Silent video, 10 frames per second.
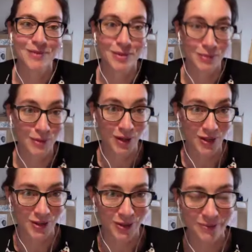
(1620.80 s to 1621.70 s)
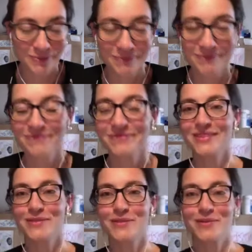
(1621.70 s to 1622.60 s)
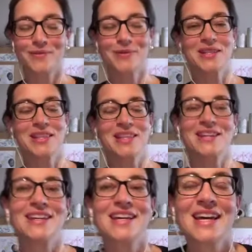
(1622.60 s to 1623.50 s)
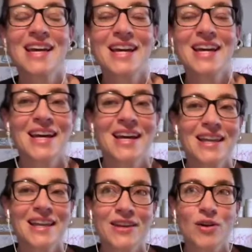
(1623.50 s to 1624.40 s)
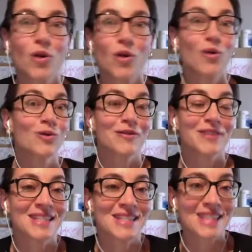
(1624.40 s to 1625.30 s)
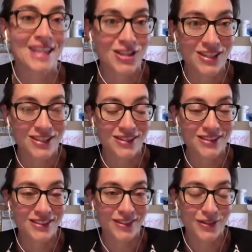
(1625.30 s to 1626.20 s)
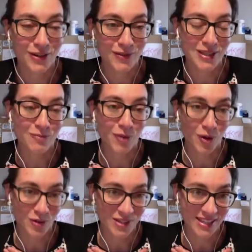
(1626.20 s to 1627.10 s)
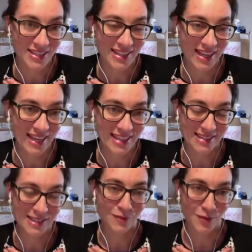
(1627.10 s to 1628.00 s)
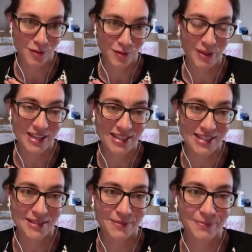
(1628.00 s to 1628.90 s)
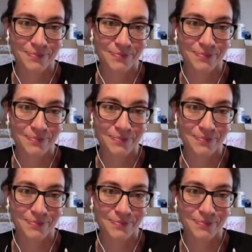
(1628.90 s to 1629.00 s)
want to do, what the goal of this session or of this process is in the first place.